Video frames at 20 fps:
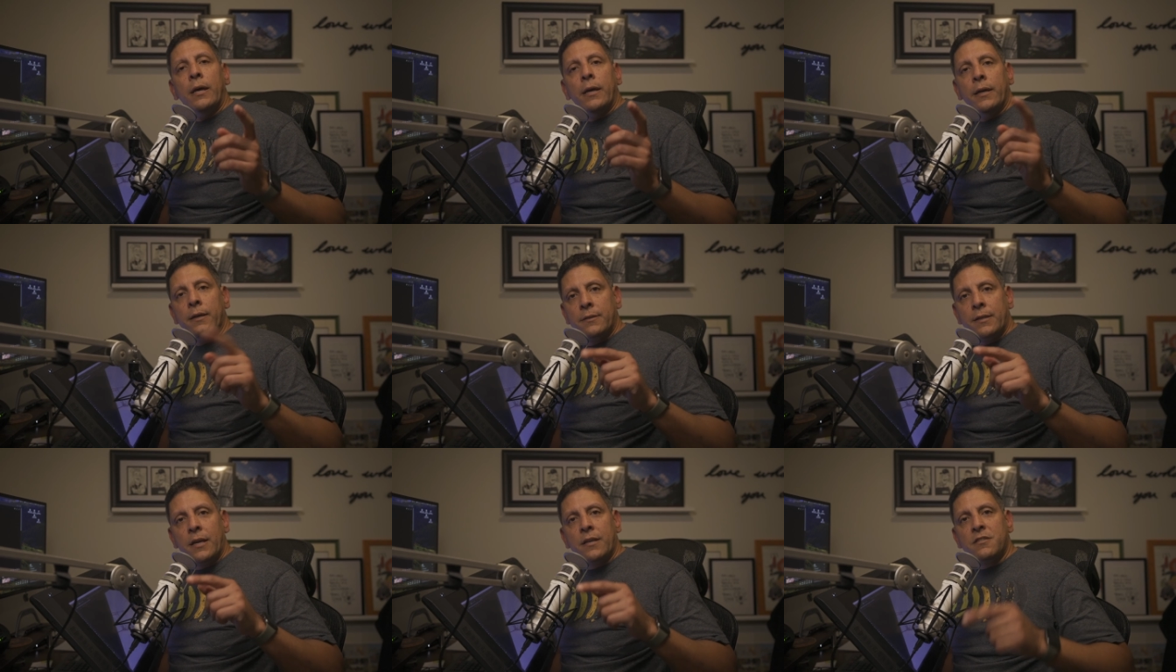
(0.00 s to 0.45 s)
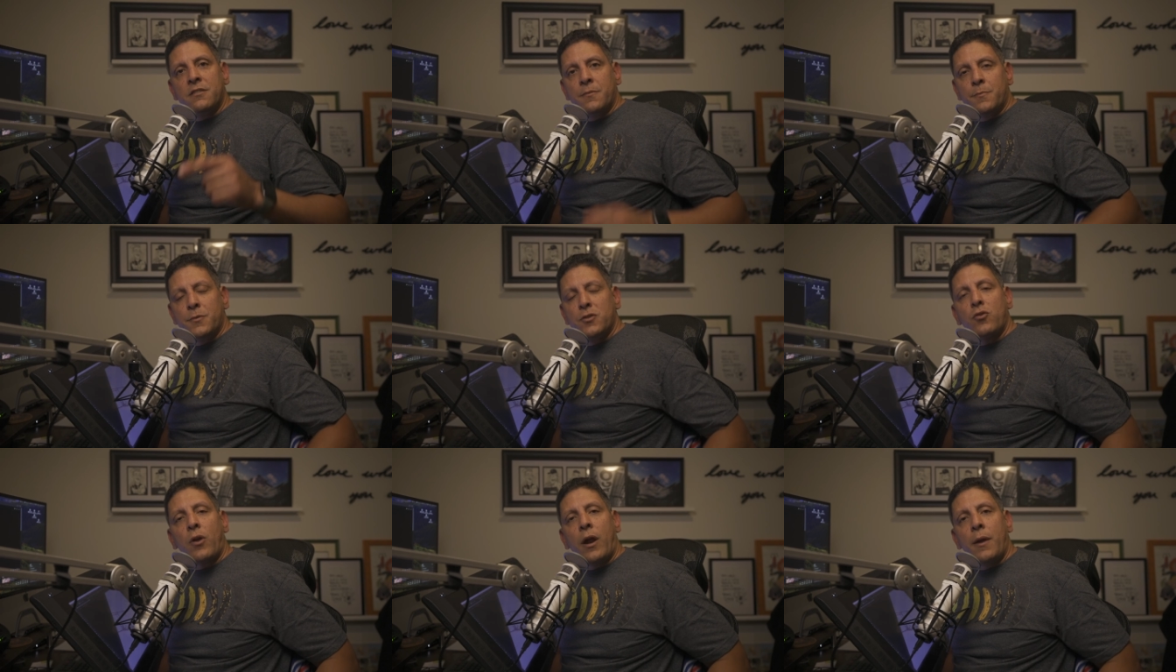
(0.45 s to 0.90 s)
hit that
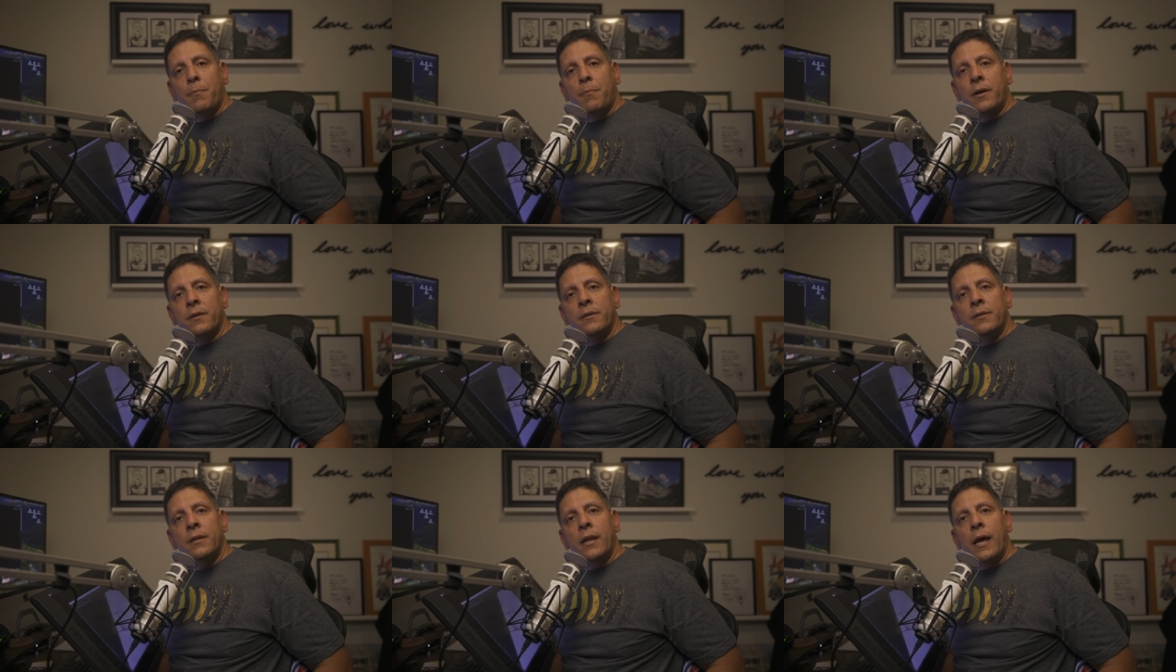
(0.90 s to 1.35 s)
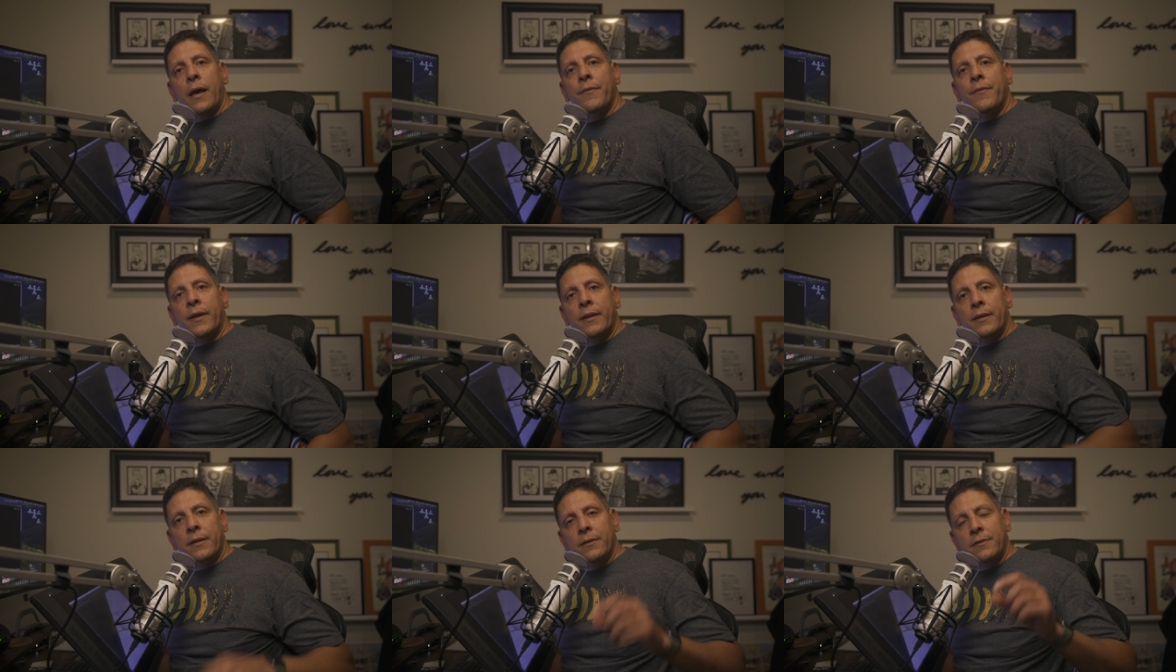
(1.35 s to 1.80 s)
subscribe button
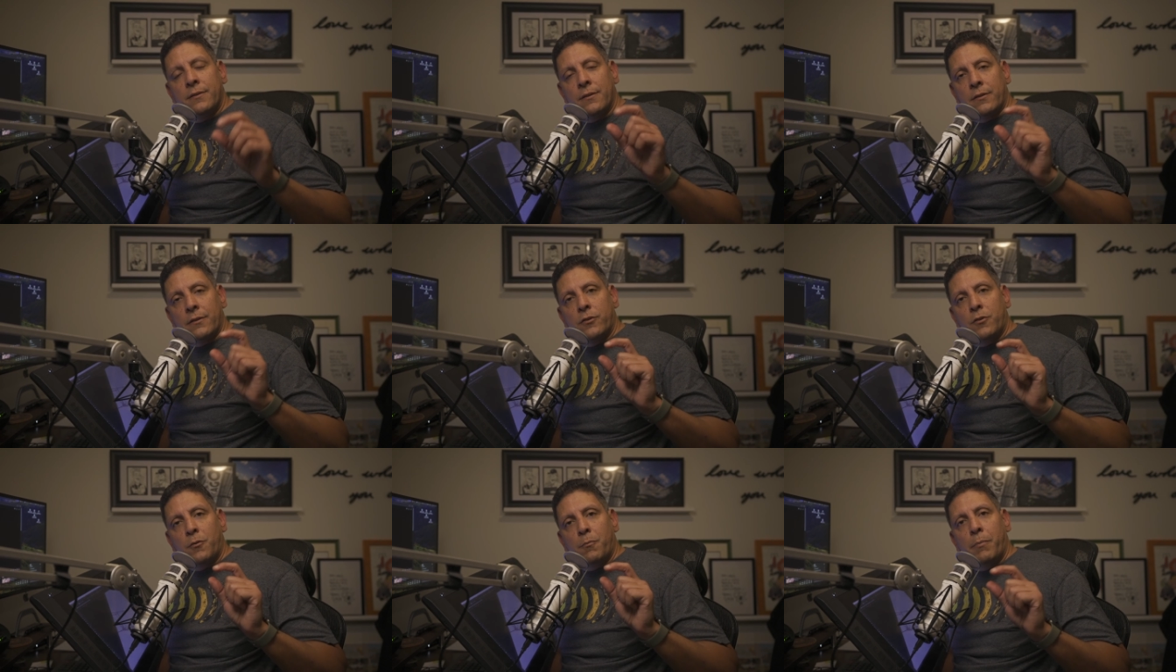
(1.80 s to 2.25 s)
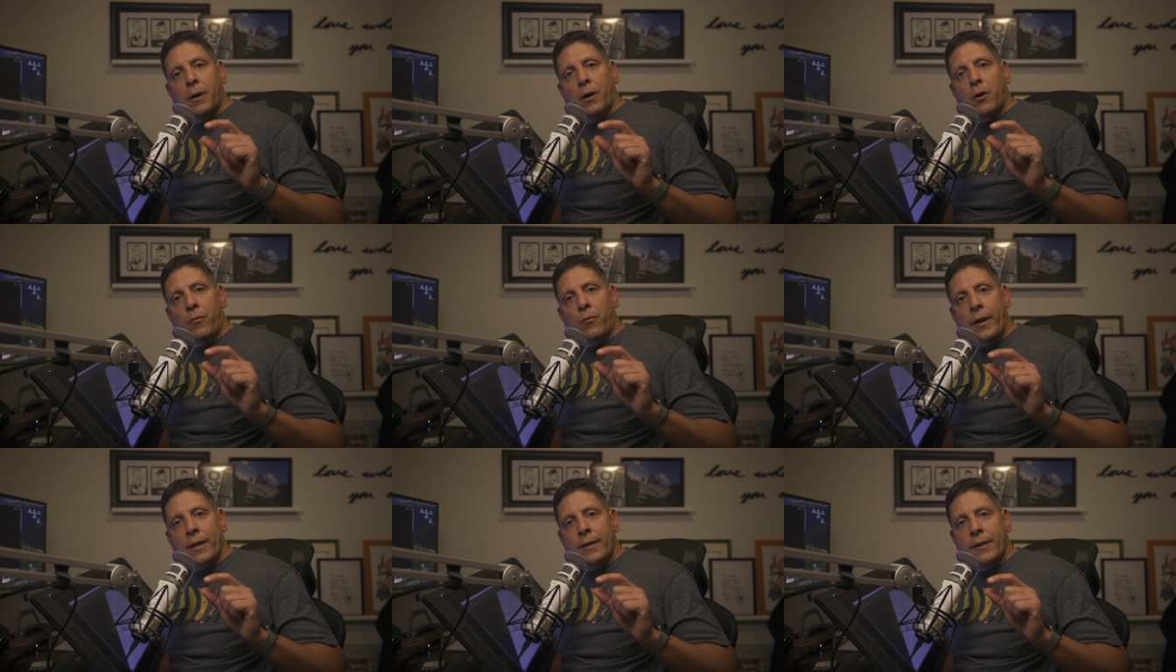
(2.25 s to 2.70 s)
and then hit the little
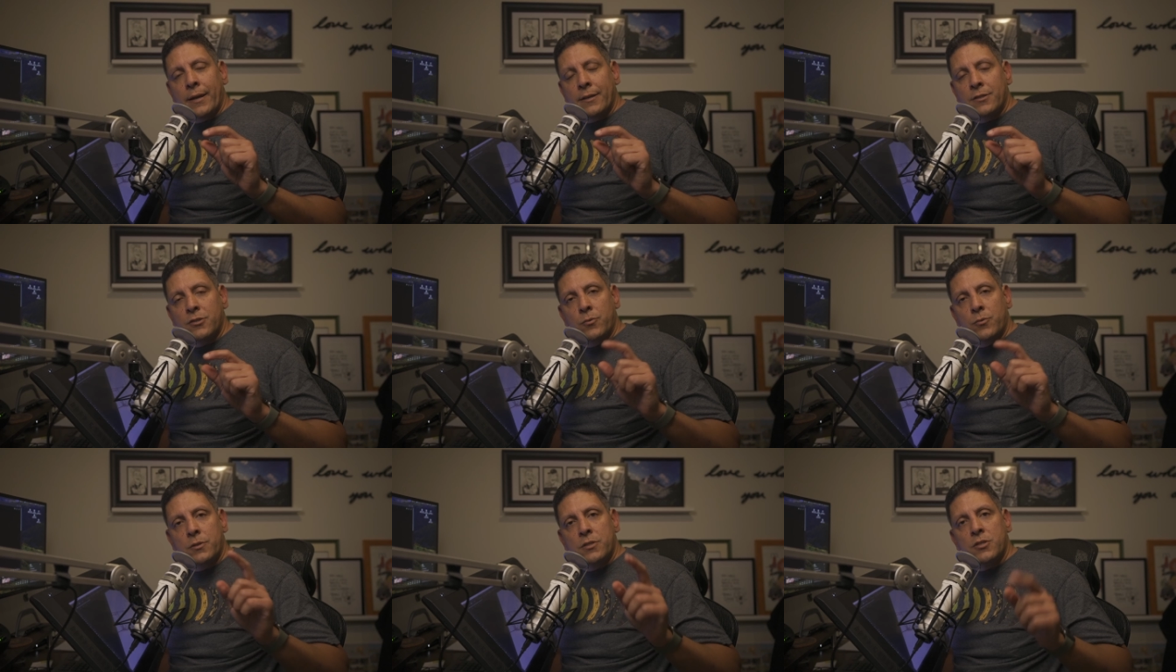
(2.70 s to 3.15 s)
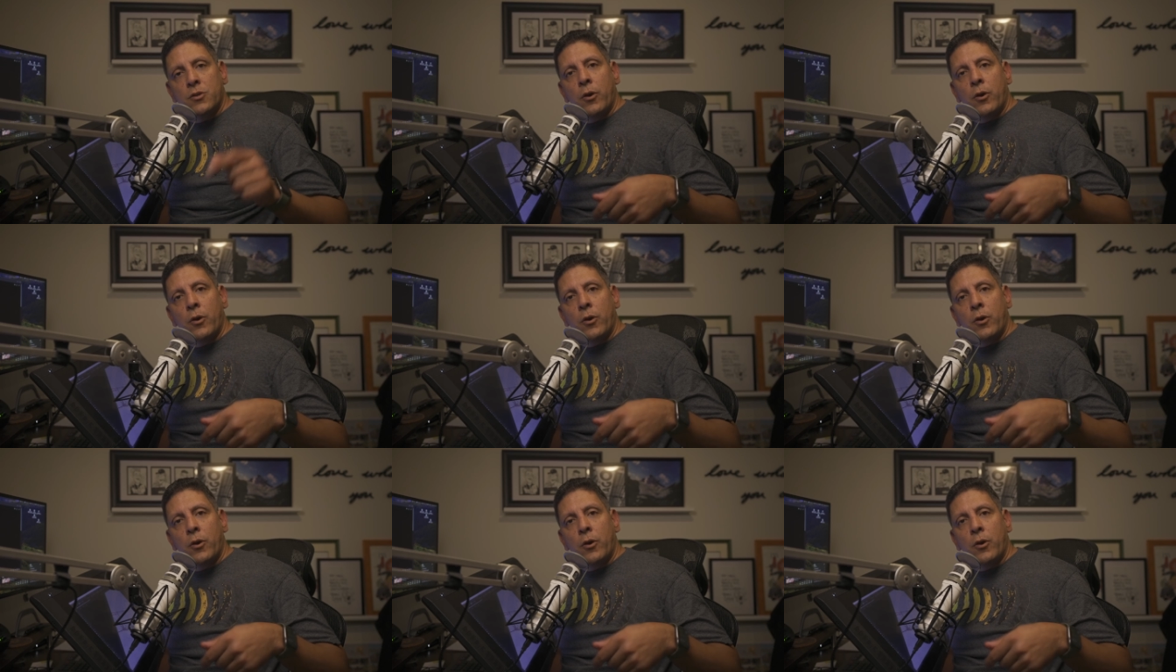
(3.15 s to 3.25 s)
bell right next to it.